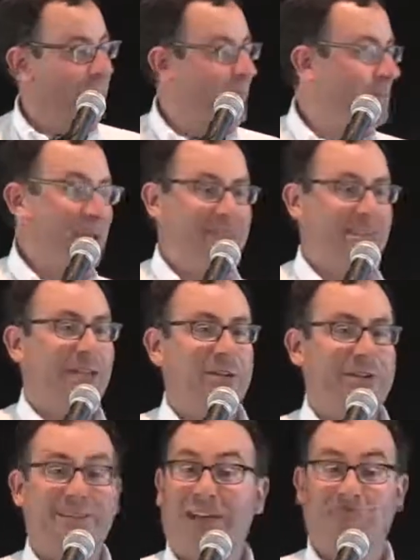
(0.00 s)

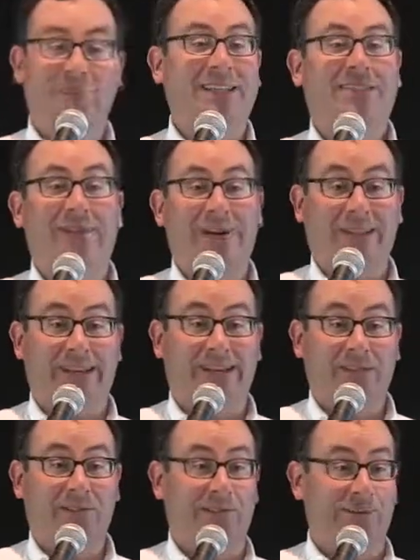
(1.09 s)
Bestseller itself means very
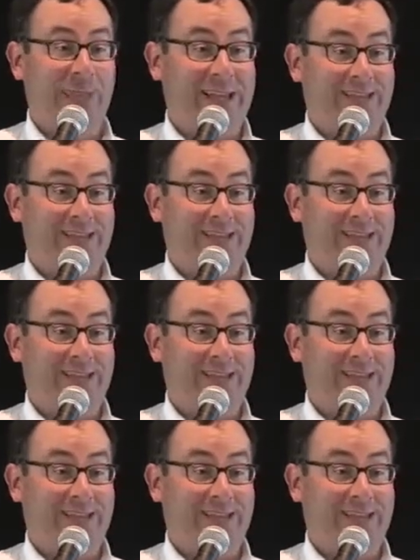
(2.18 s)
little to me.